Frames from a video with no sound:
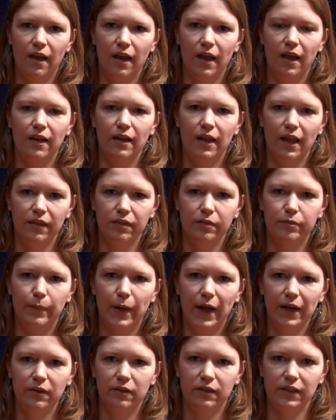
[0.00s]
And
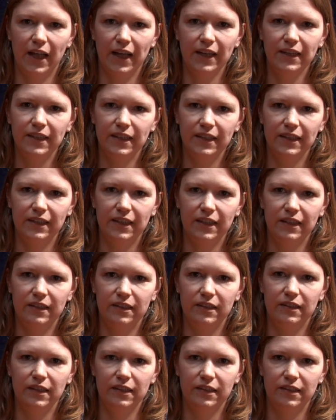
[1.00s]
by connecting
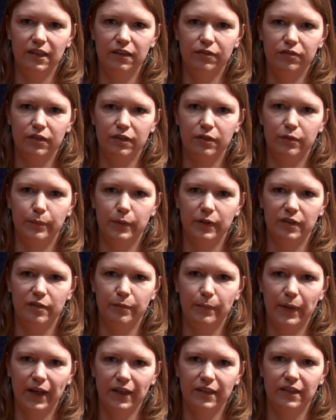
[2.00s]
these different
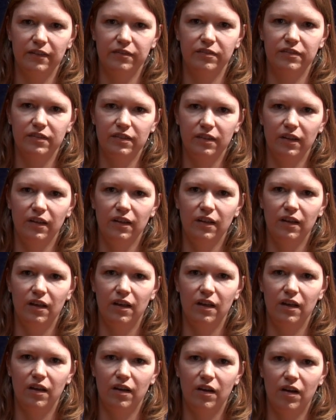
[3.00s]
perspectives
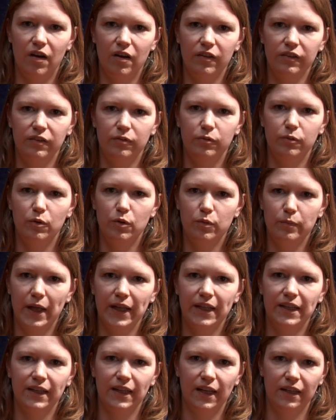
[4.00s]
on
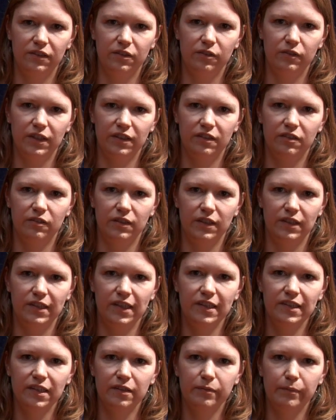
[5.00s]
rulemaking and judicial
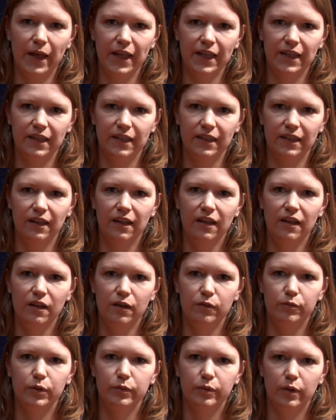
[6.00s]
decision making,
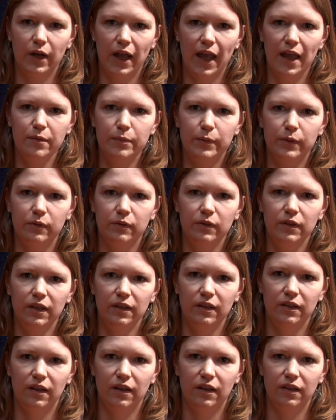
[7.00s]
we were able
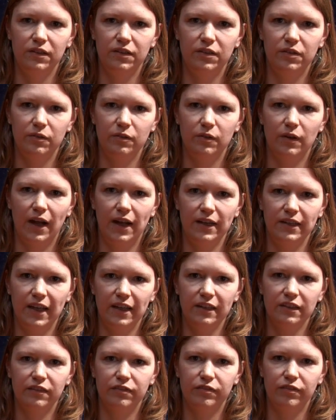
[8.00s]
to
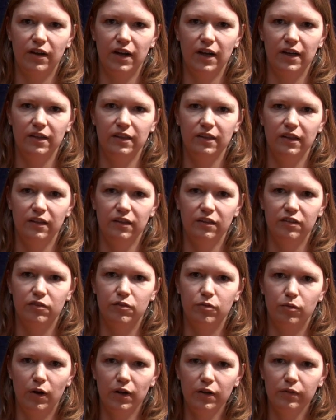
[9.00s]
identify
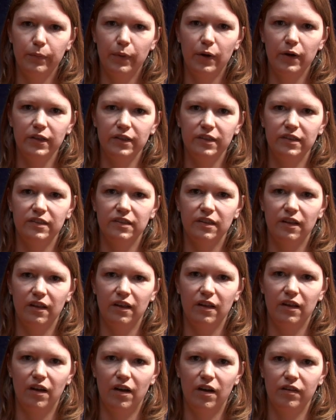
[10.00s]
strong points
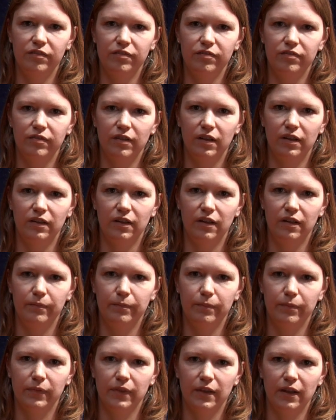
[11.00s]
of
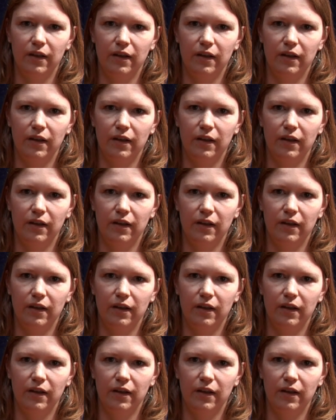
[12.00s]
the